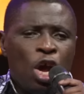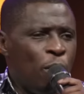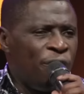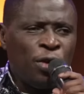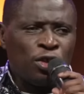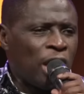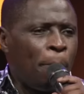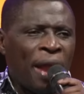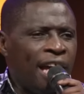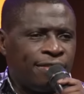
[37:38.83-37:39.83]

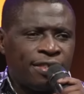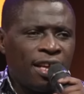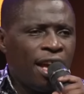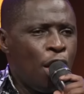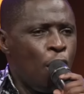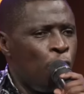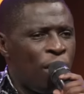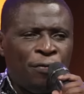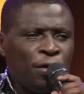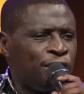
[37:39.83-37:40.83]
that place.
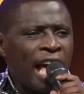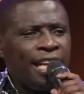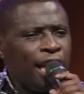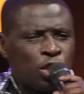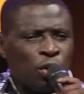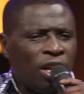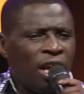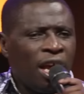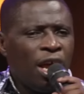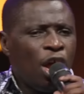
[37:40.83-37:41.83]
Refuse the addiction.
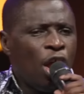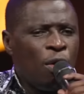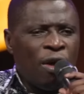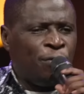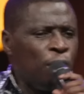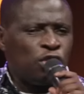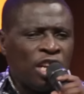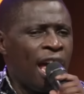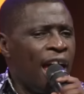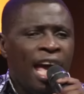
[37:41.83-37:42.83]
Refuse
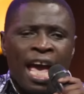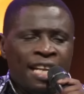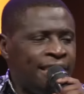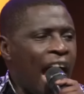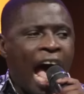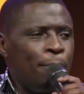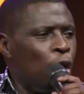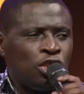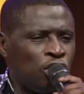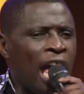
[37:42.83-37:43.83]
it and say, I'm
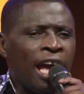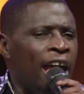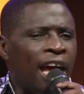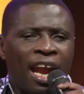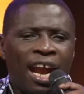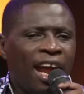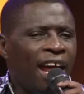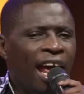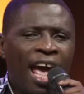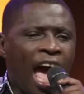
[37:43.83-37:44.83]
not staying here.
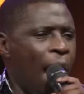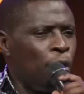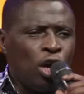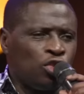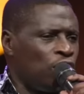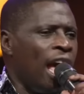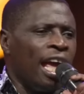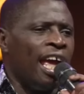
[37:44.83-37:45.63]
I'm not staying